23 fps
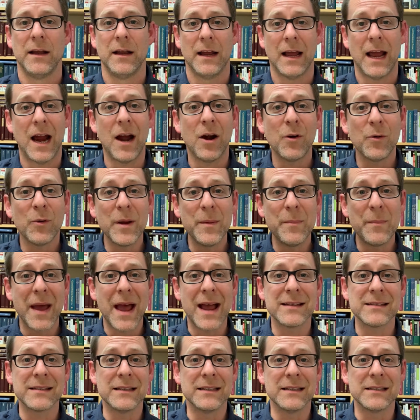How are we
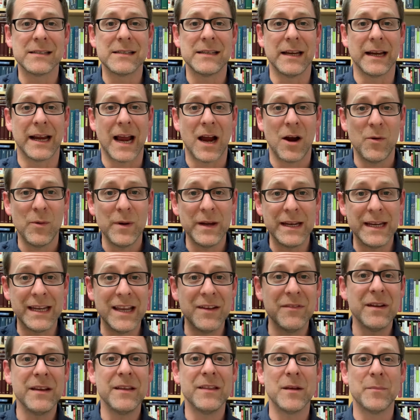passing the stick? How are we
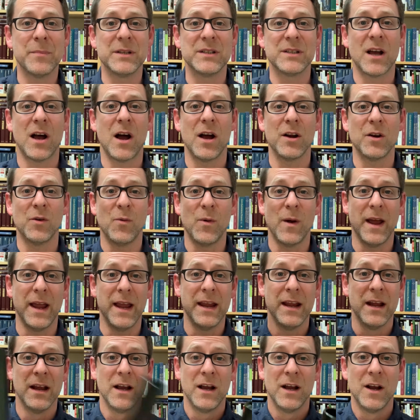giving the baton
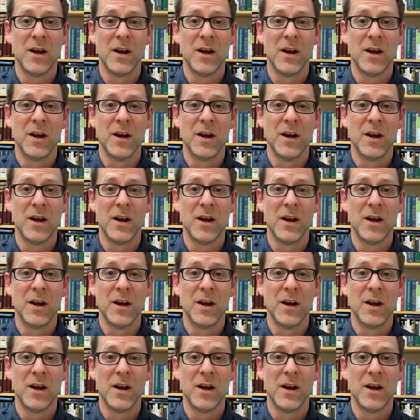away